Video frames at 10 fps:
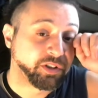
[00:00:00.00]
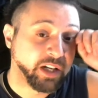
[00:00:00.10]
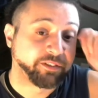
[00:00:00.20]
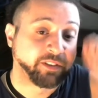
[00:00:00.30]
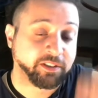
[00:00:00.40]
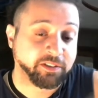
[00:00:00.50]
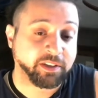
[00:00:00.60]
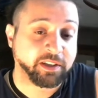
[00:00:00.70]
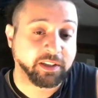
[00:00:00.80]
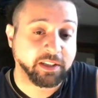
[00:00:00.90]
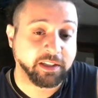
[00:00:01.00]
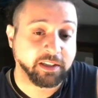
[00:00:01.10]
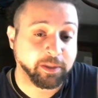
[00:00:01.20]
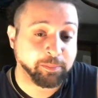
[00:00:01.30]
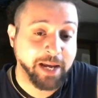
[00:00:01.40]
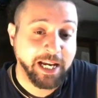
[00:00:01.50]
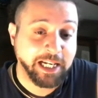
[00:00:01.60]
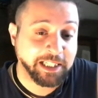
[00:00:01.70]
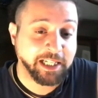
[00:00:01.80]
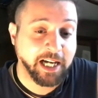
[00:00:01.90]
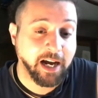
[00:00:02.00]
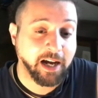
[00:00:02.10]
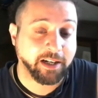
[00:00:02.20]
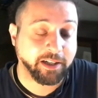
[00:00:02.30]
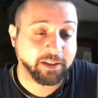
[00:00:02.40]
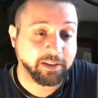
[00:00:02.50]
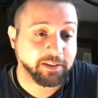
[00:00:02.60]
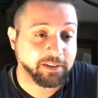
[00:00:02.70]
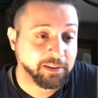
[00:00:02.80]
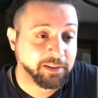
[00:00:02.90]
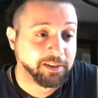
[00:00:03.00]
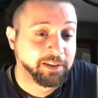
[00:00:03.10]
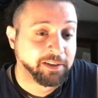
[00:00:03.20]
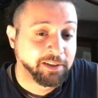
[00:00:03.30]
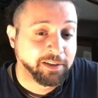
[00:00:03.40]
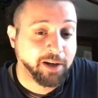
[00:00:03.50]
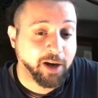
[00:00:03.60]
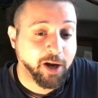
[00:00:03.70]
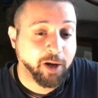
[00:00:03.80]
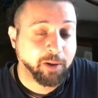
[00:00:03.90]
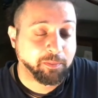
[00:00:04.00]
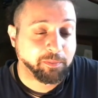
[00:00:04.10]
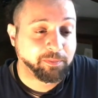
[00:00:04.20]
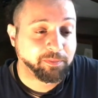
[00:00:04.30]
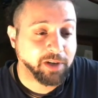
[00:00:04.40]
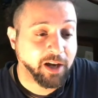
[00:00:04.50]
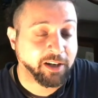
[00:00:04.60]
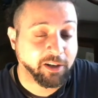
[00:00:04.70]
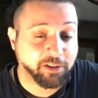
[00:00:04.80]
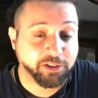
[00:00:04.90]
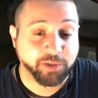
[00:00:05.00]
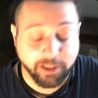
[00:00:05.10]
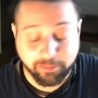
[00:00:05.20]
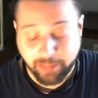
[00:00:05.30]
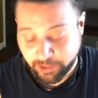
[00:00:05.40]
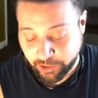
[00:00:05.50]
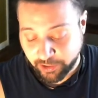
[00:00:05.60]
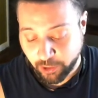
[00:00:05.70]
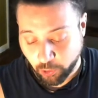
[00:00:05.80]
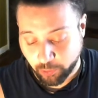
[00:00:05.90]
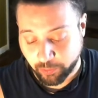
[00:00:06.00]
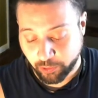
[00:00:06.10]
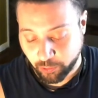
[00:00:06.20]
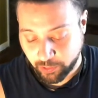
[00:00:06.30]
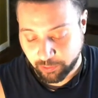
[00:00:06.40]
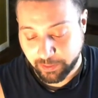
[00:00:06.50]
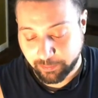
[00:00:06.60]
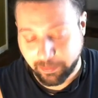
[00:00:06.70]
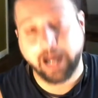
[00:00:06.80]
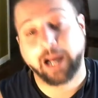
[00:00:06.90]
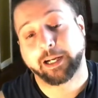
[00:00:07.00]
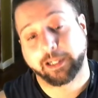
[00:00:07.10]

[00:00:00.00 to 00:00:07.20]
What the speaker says: definitely the main guy. I also did mention Colville will be back